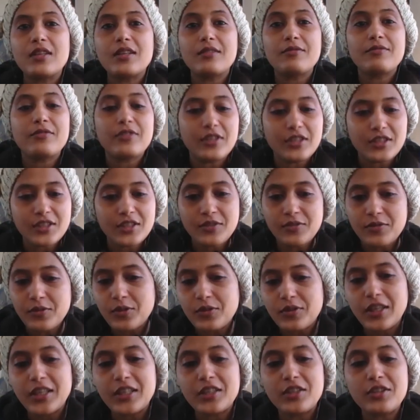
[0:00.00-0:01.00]
First of all,
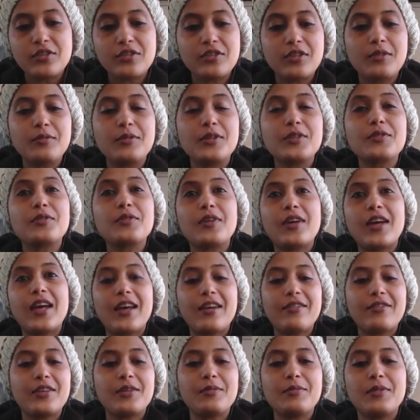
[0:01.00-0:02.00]
thank you so much for
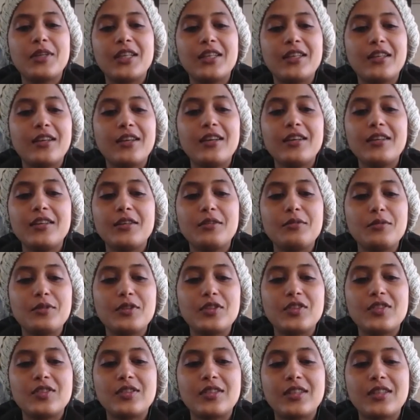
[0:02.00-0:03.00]
having me here. It
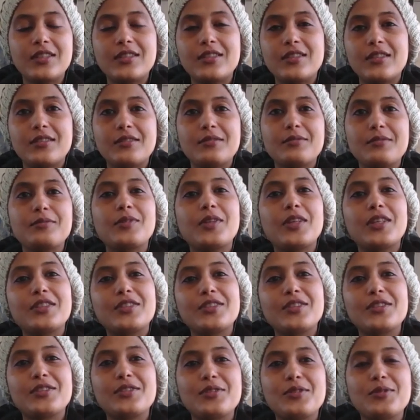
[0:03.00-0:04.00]
was such a
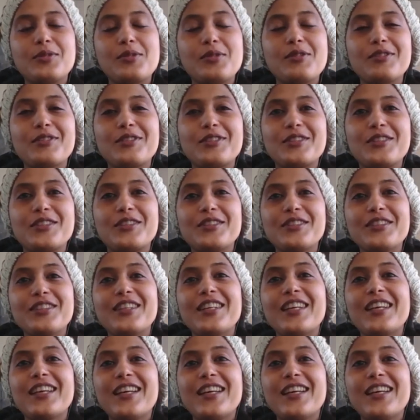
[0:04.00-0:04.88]
pleasure to talk to you.